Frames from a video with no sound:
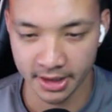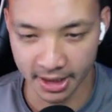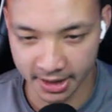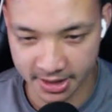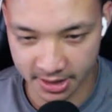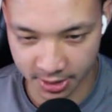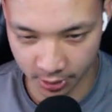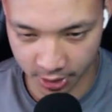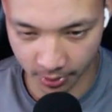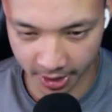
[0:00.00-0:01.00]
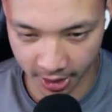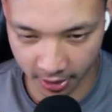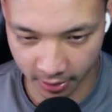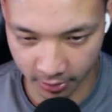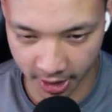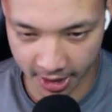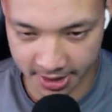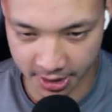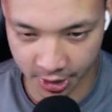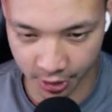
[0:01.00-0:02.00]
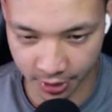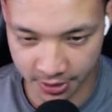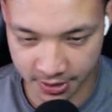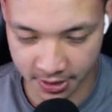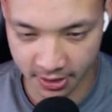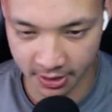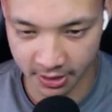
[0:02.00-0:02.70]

Yeah, so start right here, right? As it turns...